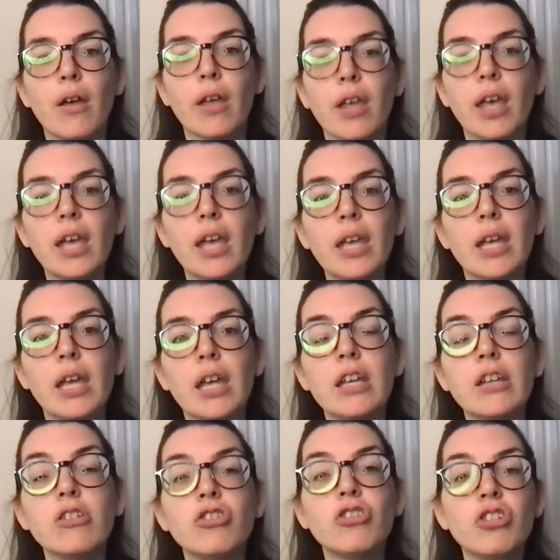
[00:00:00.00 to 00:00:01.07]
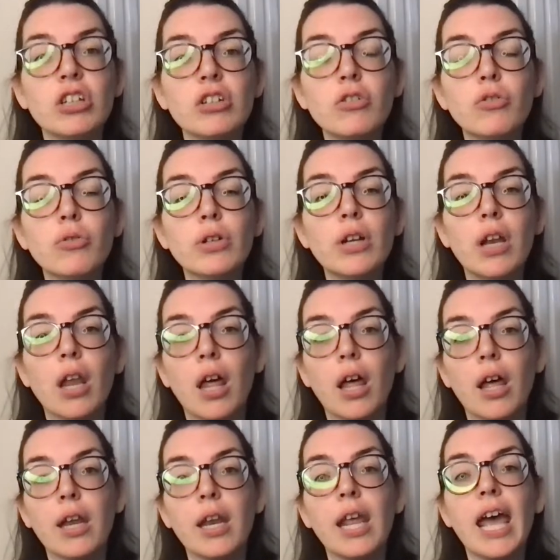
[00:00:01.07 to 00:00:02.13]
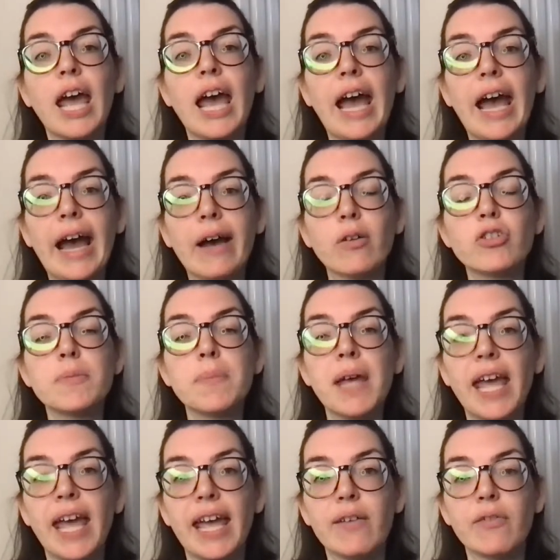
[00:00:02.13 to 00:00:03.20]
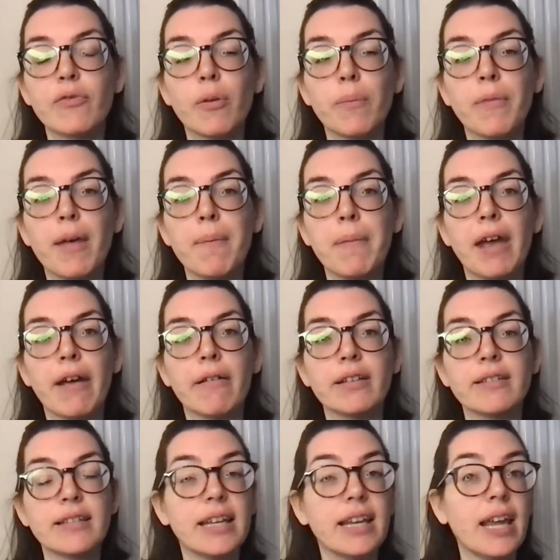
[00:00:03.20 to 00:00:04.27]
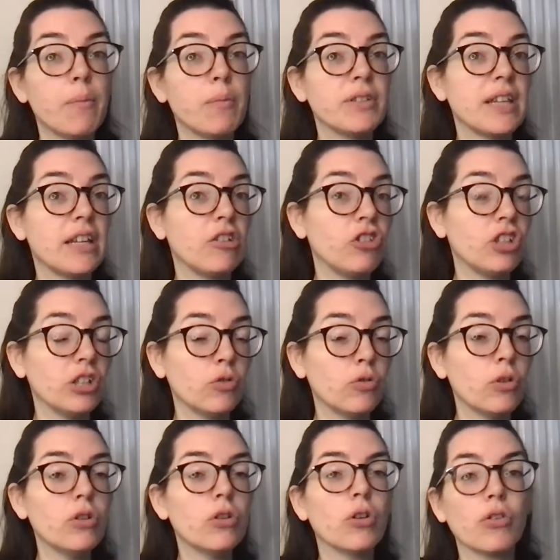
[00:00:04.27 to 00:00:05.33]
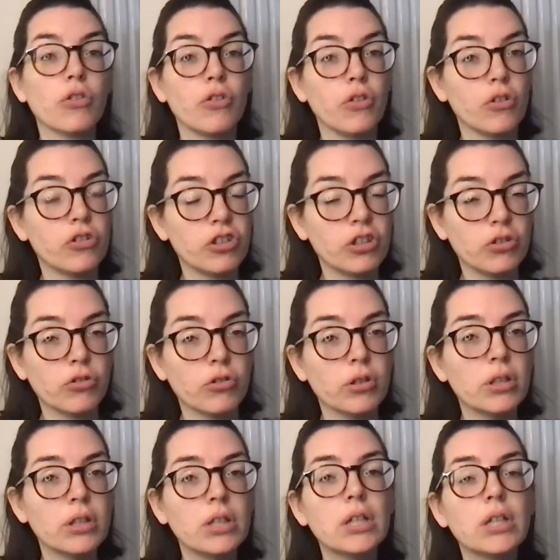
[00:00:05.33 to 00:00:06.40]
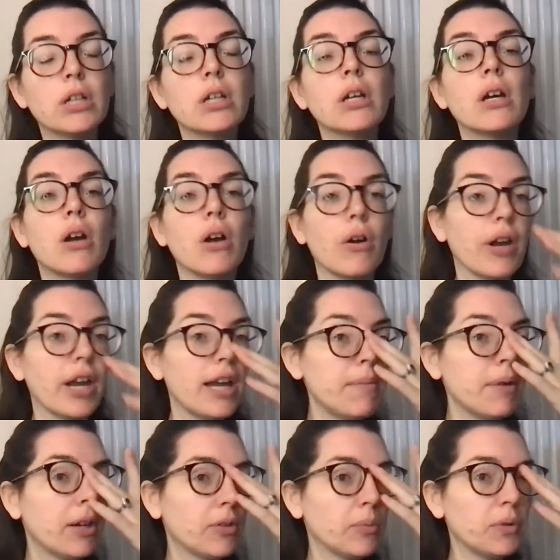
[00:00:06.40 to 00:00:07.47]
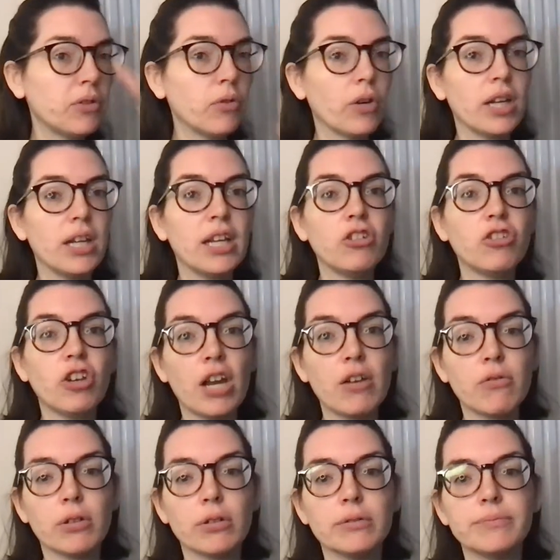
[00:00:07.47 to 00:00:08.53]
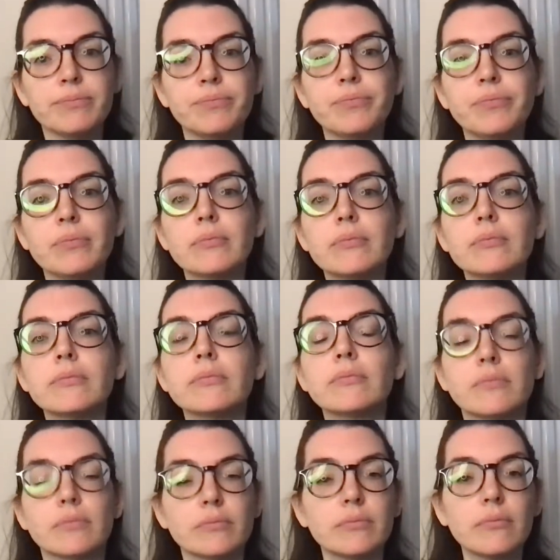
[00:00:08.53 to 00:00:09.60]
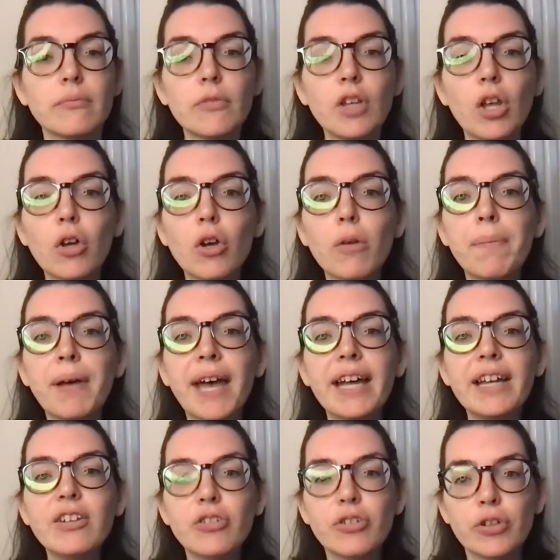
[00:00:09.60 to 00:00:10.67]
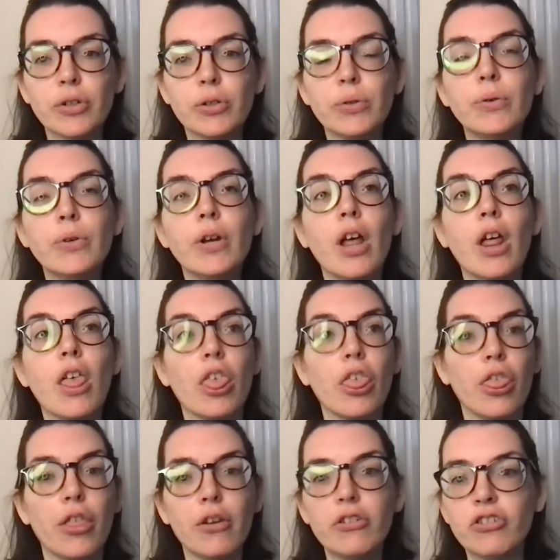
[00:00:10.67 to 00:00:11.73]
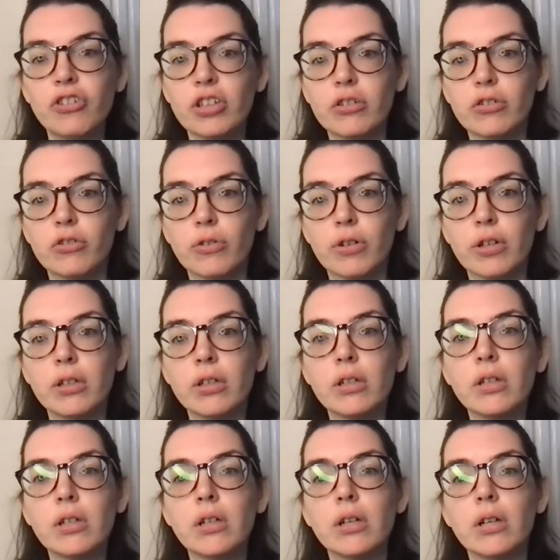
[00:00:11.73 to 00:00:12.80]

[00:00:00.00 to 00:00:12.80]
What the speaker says: Okay. Children learn how to behave from their parents. Again, we're saying children, not the children. Okay, because we're talking in general. Compared to the children,